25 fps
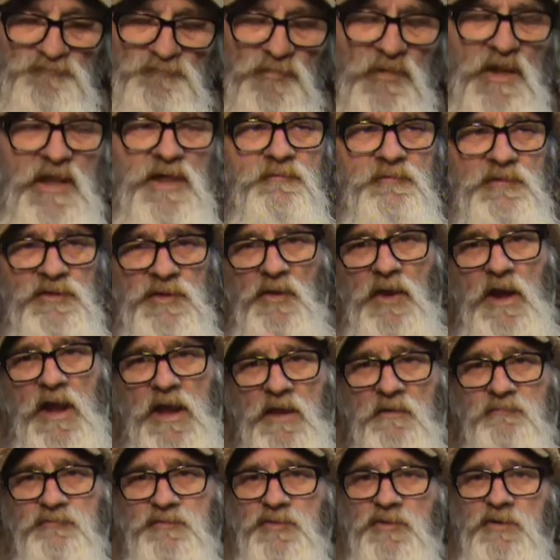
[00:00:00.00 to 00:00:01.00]
even though I
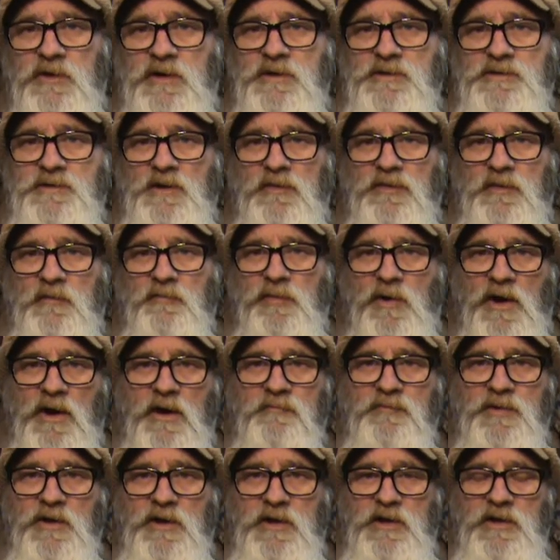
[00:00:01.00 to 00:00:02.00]
have trees on the
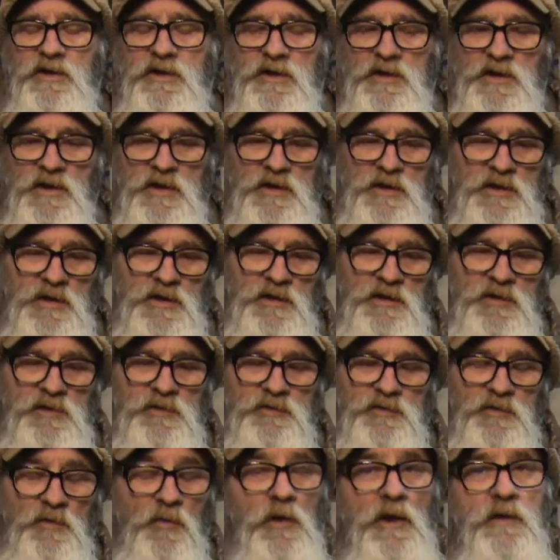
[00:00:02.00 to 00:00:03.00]
property,
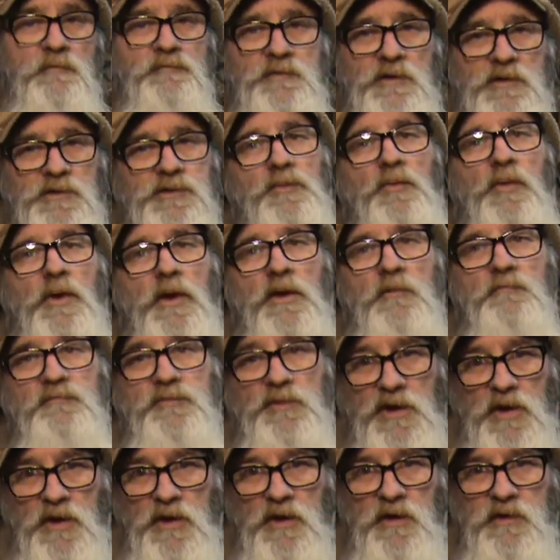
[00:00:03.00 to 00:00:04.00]
the wife doesn't want them
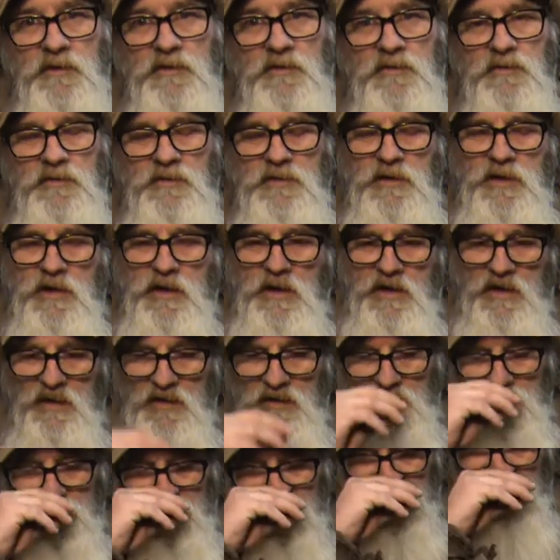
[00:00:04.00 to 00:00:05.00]
cut,
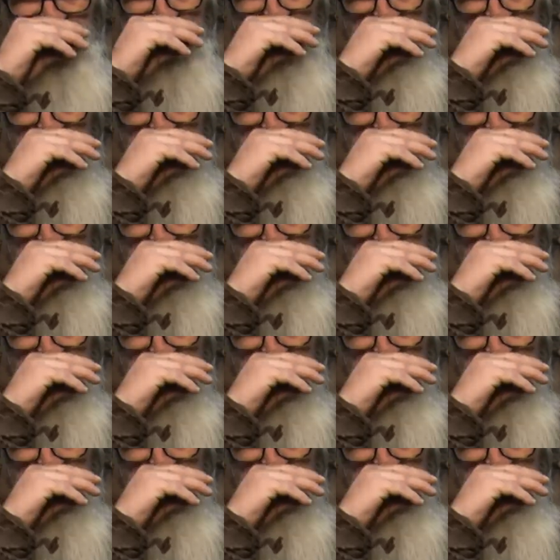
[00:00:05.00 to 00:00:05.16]
and